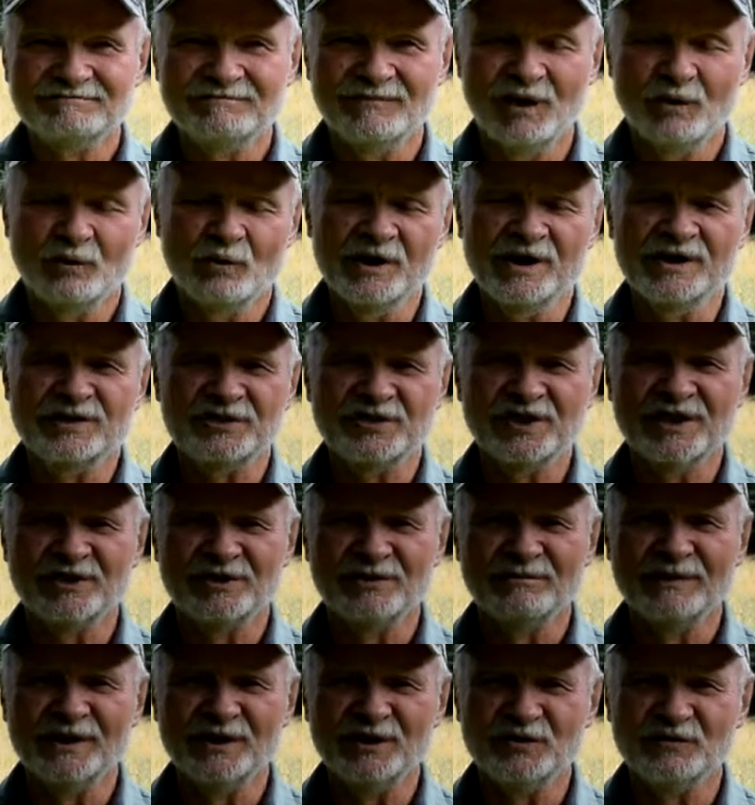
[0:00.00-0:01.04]
But we could see
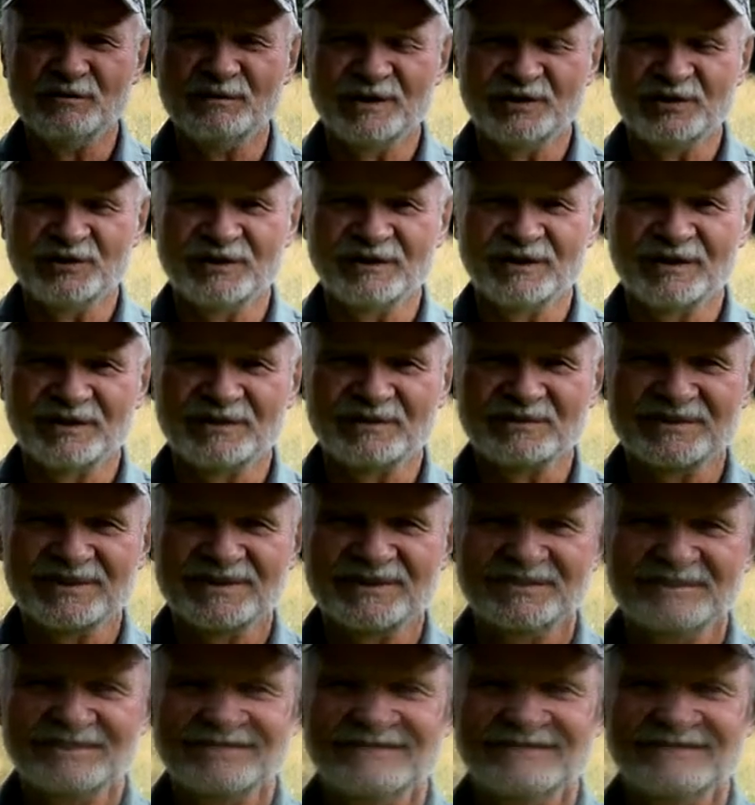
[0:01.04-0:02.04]
the movement, you know, so.